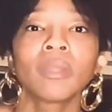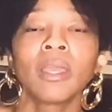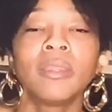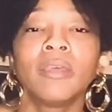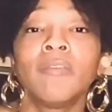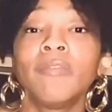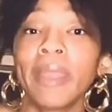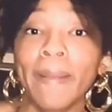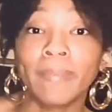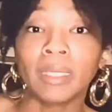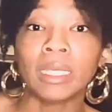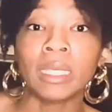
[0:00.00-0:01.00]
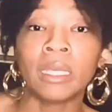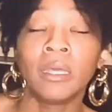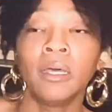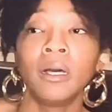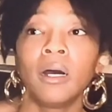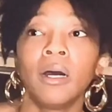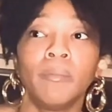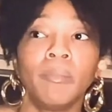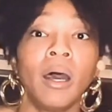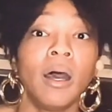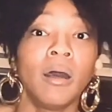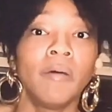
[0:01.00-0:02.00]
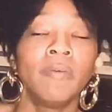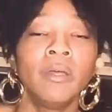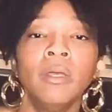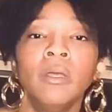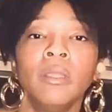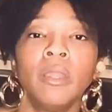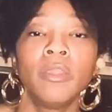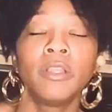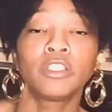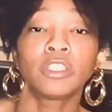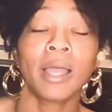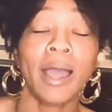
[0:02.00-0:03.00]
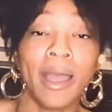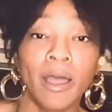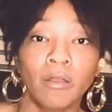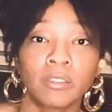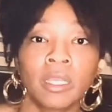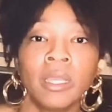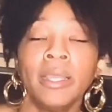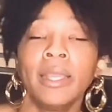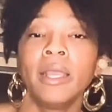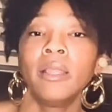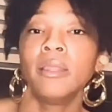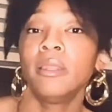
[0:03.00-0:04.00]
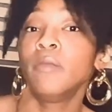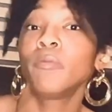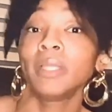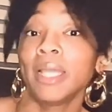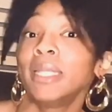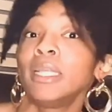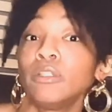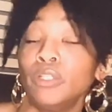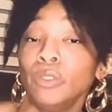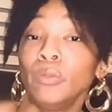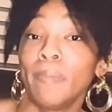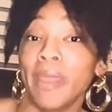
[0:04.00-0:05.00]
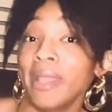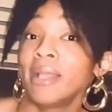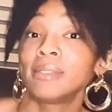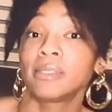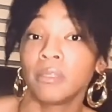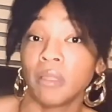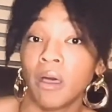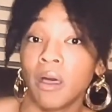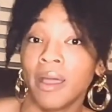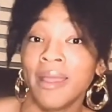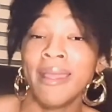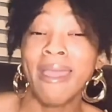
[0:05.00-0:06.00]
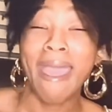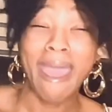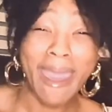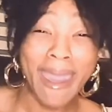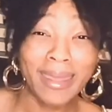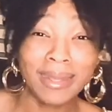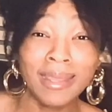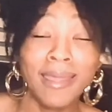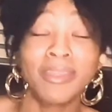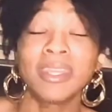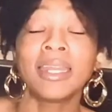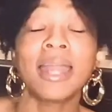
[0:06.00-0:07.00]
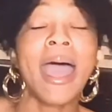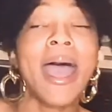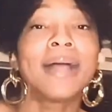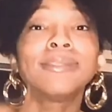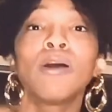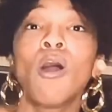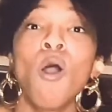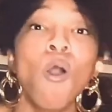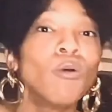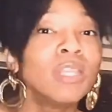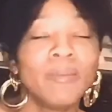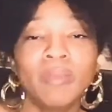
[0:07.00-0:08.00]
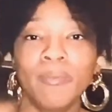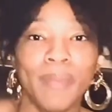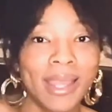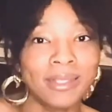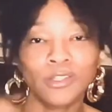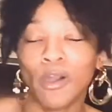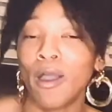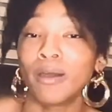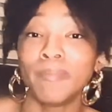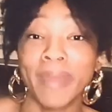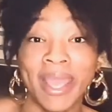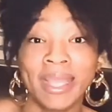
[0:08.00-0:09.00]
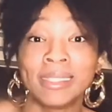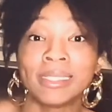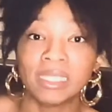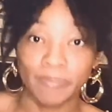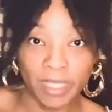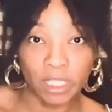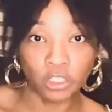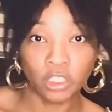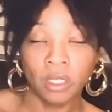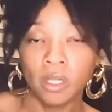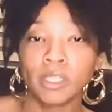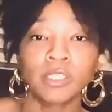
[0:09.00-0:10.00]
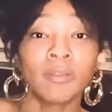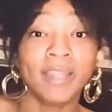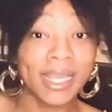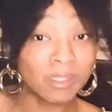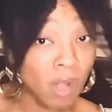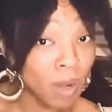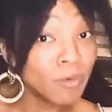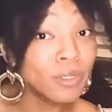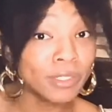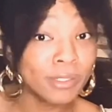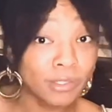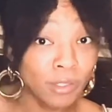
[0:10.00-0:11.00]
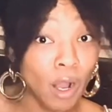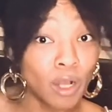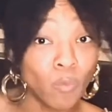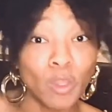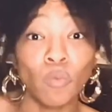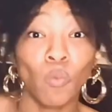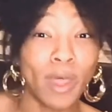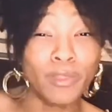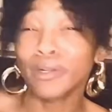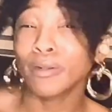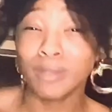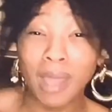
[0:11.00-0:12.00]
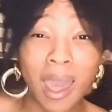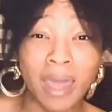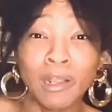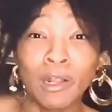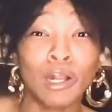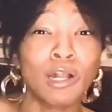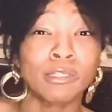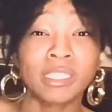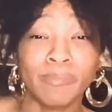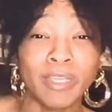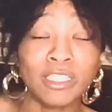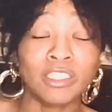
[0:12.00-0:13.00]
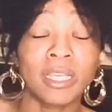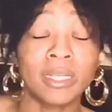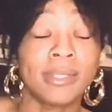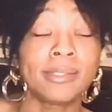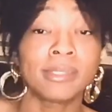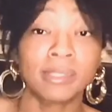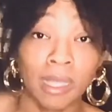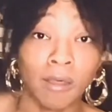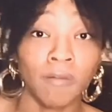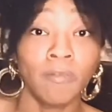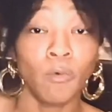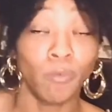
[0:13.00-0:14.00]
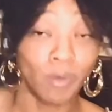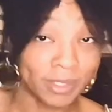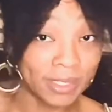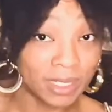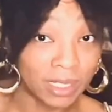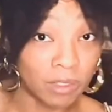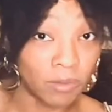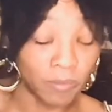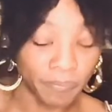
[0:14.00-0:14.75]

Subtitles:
the family of the child relating to Megan's law had, then it had to only be based on Megan's speech. So that's why we're going to start with whether or not her speech in itself was illegal.